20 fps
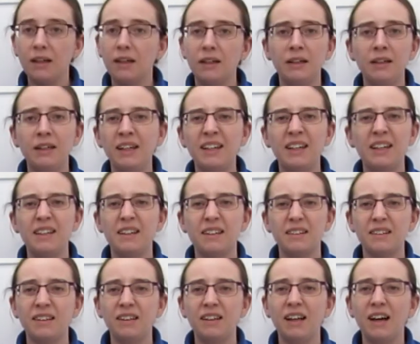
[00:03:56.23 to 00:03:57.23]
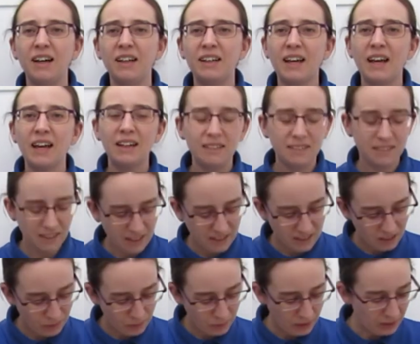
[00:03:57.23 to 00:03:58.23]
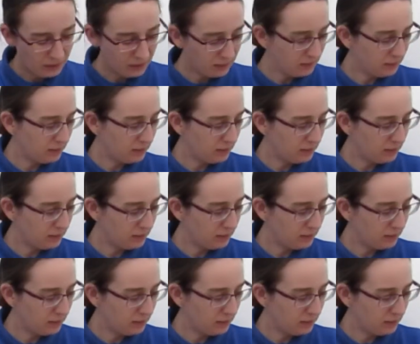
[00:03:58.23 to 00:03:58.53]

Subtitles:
"Nicky doesn't like eggs anyway."